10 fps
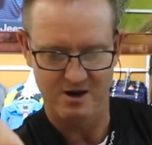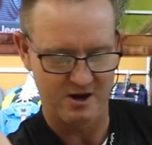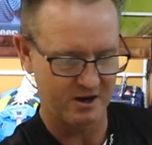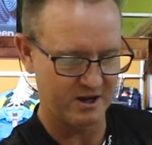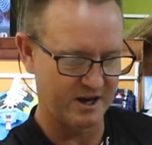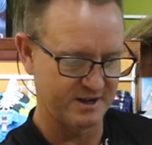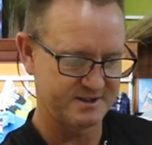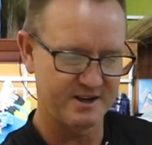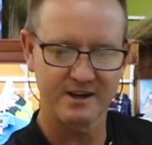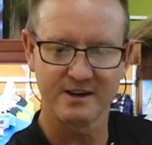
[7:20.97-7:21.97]
Okay,
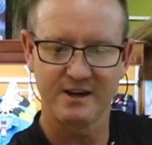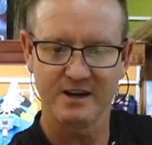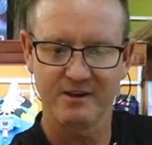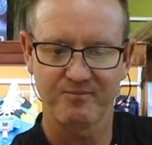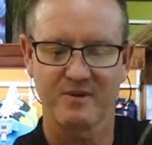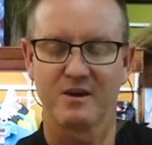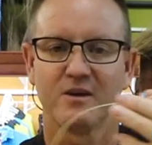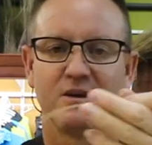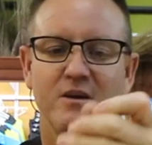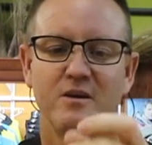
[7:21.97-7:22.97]
secondly,
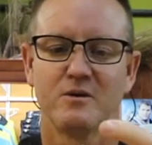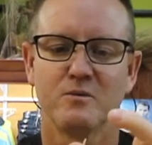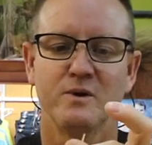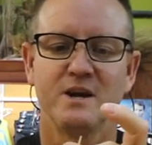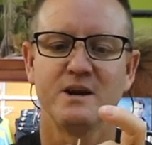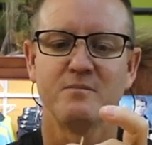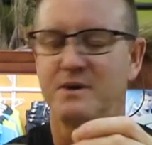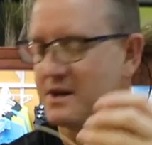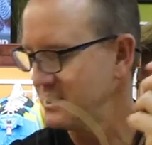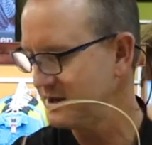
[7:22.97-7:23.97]
we need a
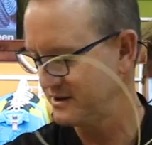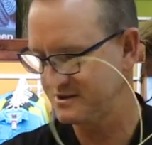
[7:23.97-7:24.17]
bead,